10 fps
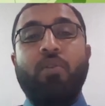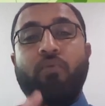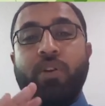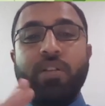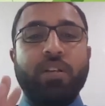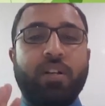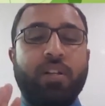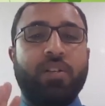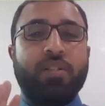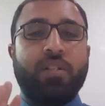What are the
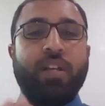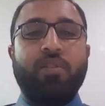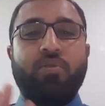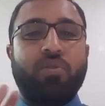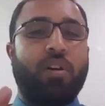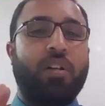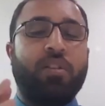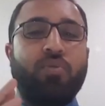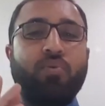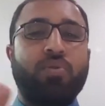conditions? Like all
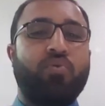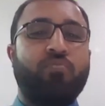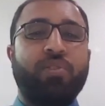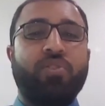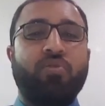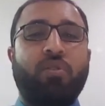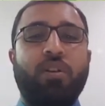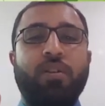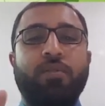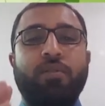the doors should be
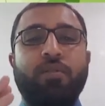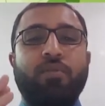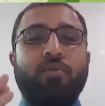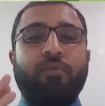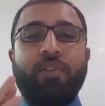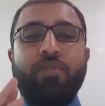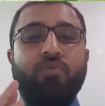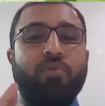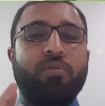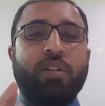installed, first
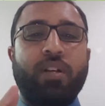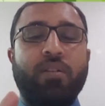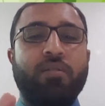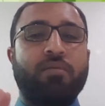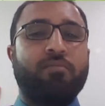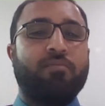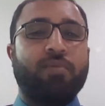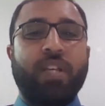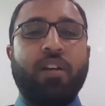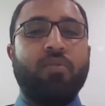coat and
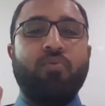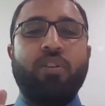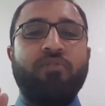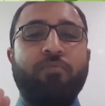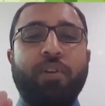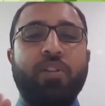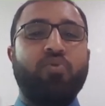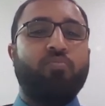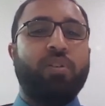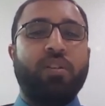second coat of the paint
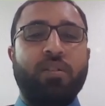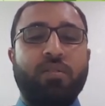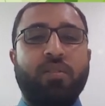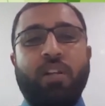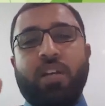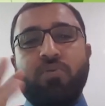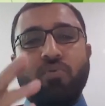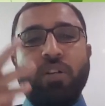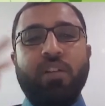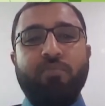should be done, the last
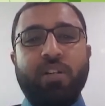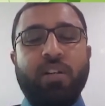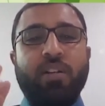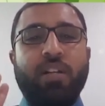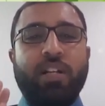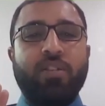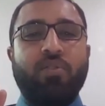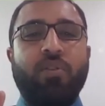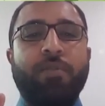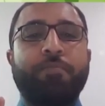coat can be done
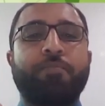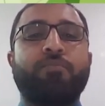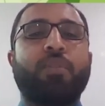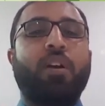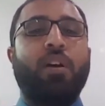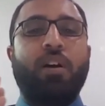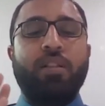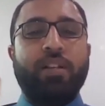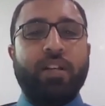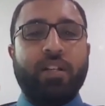later on,
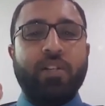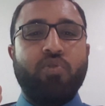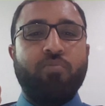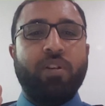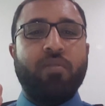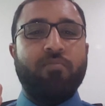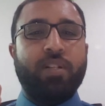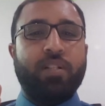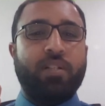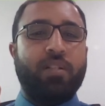all the ducting should be
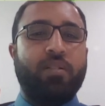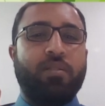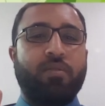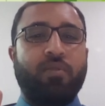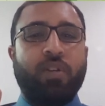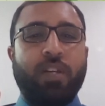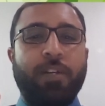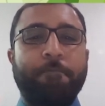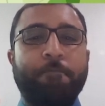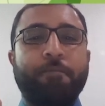completed,
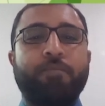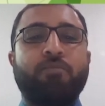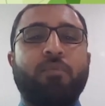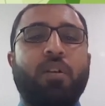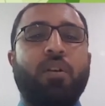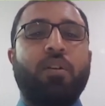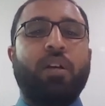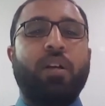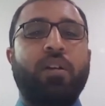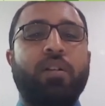okay,
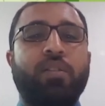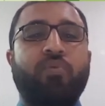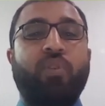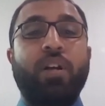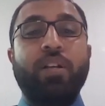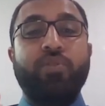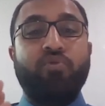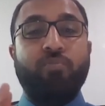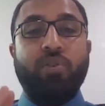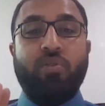and the wild air
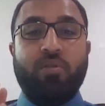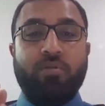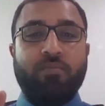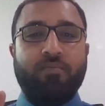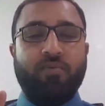should be on.